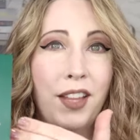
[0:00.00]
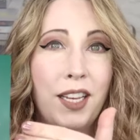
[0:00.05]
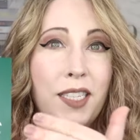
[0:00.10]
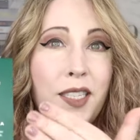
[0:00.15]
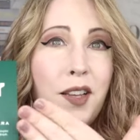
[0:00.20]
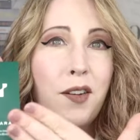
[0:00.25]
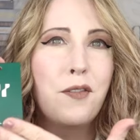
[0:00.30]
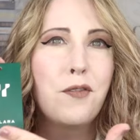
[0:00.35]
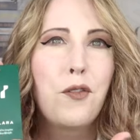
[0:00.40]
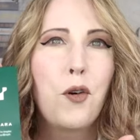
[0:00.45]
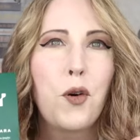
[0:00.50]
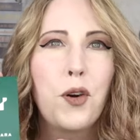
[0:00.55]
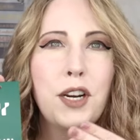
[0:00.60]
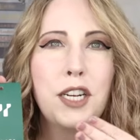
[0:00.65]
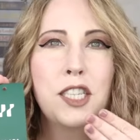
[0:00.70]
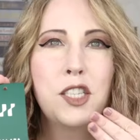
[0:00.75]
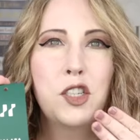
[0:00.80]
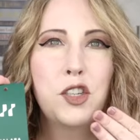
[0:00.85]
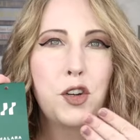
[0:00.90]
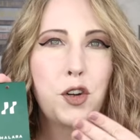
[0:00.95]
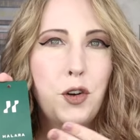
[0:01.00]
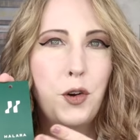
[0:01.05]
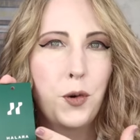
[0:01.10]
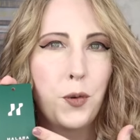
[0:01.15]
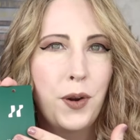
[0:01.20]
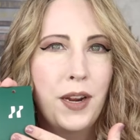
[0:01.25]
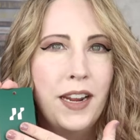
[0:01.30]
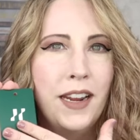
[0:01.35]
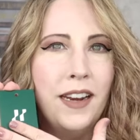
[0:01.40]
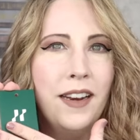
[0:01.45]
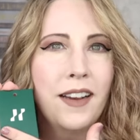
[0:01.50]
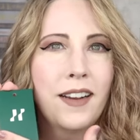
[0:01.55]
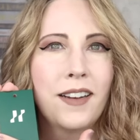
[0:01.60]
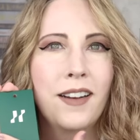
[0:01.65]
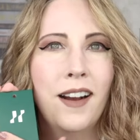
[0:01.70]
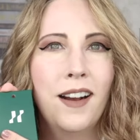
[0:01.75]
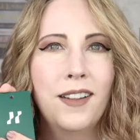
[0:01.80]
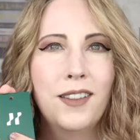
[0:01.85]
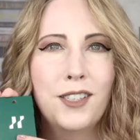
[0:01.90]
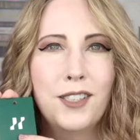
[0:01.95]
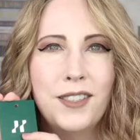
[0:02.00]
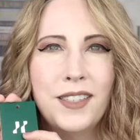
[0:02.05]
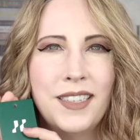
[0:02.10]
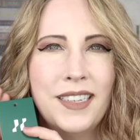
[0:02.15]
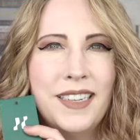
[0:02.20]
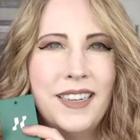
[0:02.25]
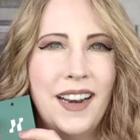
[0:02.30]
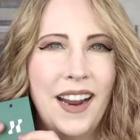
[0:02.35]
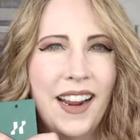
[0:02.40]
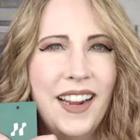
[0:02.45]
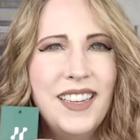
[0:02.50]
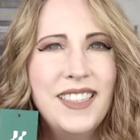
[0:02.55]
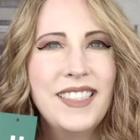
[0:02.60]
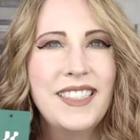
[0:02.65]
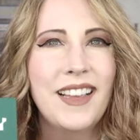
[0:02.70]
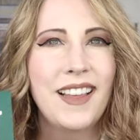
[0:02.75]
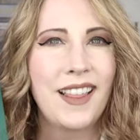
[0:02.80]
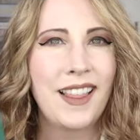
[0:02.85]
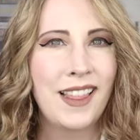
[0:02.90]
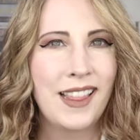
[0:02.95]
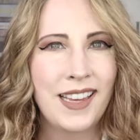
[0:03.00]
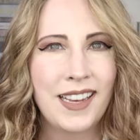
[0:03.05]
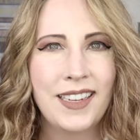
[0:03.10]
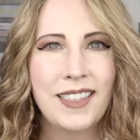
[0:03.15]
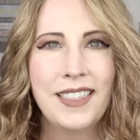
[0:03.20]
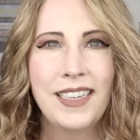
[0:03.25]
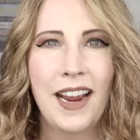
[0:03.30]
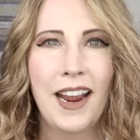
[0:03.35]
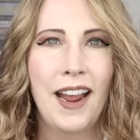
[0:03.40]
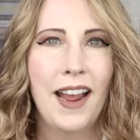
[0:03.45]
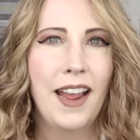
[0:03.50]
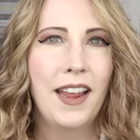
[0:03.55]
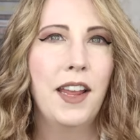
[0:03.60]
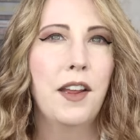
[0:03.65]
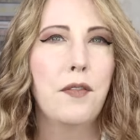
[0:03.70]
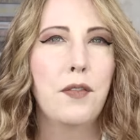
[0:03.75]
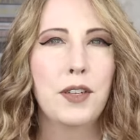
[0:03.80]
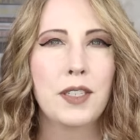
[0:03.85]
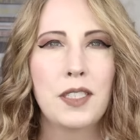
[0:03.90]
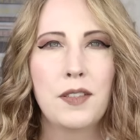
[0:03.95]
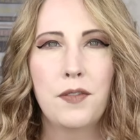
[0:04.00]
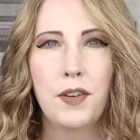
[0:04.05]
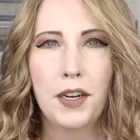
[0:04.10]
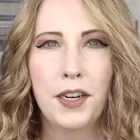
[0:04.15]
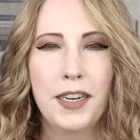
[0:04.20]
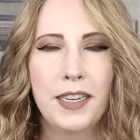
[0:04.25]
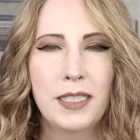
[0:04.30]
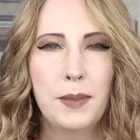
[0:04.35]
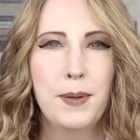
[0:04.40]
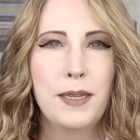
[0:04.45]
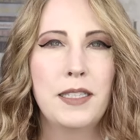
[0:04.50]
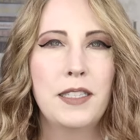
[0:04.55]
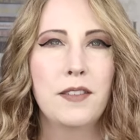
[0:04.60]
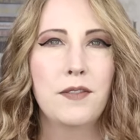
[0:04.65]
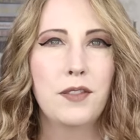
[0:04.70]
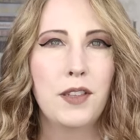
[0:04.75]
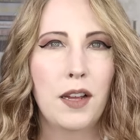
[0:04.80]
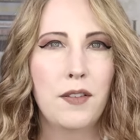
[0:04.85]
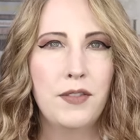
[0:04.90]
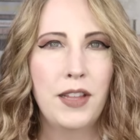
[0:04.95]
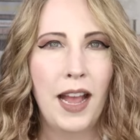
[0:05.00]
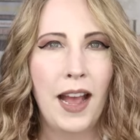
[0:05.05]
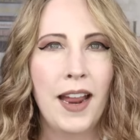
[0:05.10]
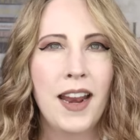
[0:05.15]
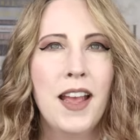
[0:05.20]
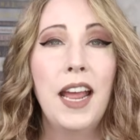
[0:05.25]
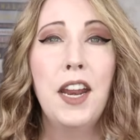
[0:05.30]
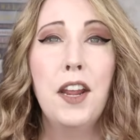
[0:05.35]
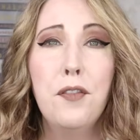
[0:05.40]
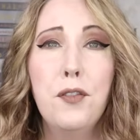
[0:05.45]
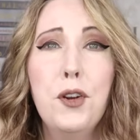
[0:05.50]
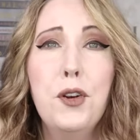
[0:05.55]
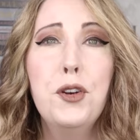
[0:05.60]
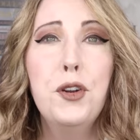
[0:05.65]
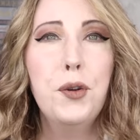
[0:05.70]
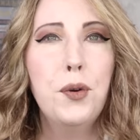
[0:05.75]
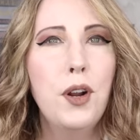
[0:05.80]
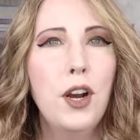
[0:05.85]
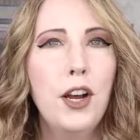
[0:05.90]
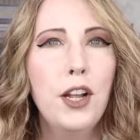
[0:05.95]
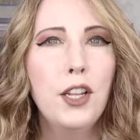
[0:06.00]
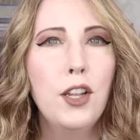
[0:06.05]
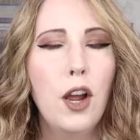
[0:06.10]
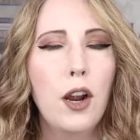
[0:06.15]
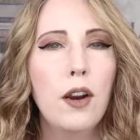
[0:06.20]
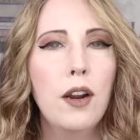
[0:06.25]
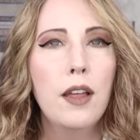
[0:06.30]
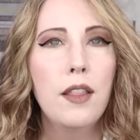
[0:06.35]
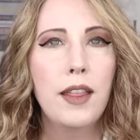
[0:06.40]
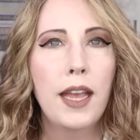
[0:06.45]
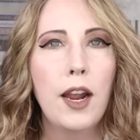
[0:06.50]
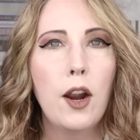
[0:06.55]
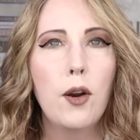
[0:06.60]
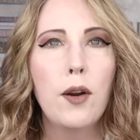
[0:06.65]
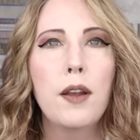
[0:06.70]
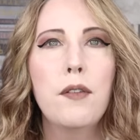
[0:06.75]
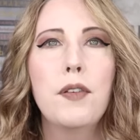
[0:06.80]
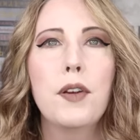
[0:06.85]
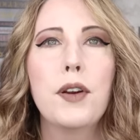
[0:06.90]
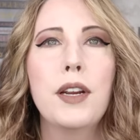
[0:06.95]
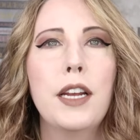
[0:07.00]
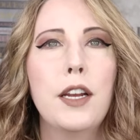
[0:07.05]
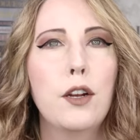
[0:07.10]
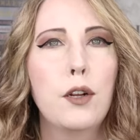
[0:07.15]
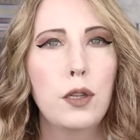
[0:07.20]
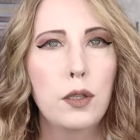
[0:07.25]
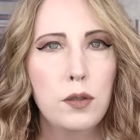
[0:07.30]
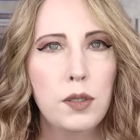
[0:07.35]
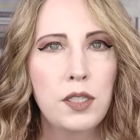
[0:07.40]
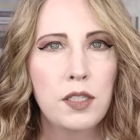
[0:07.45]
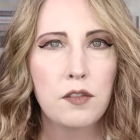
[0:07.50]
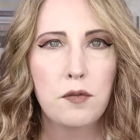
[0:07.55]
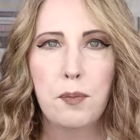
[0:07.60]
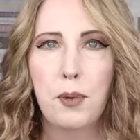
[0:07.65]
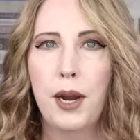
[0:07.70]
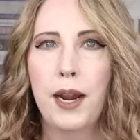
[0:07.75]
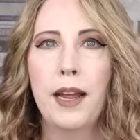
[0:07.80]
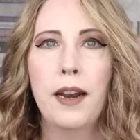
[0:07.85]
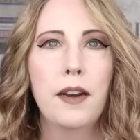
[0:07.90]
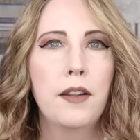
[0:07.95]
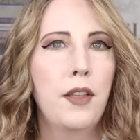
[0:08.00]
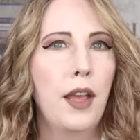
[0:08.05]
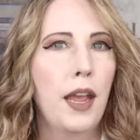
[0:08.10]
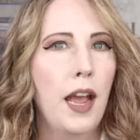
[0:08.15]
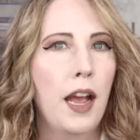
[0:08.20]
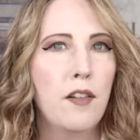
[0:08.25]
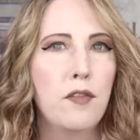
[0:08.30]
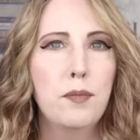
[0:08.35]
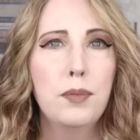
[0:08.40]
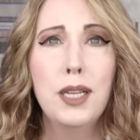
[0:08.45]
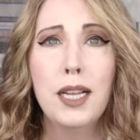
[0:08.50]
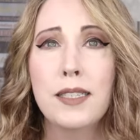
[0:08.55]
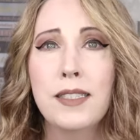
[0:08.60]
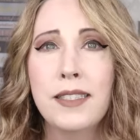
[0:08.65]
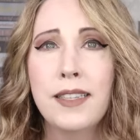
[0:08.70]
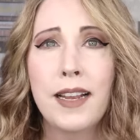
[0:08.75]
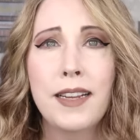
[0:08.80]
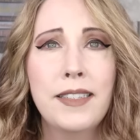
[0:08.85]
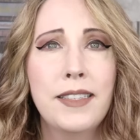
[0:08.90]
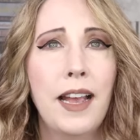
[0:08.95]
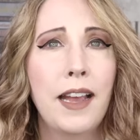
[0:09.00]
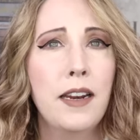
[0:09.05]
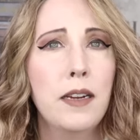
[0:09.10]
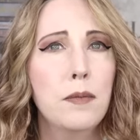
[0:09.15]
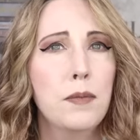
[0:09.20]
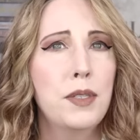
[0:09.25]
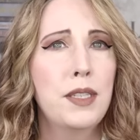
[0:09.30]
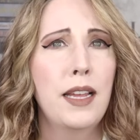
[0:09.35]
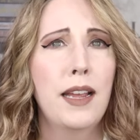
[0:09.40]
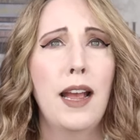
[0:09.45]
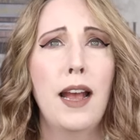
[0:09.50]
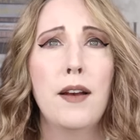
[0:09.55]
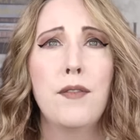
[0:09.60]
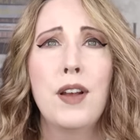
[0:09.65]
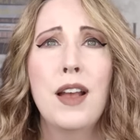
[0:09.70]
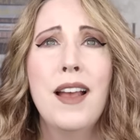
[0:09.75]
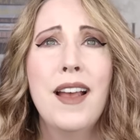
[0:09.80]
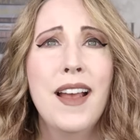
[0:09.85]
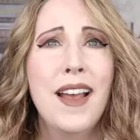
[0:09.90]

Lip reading: this forest green colored nice thick tag. It feels very expensive, love that. And if you're new to Halara, they are a very inclusive brand. They have plus size items, they have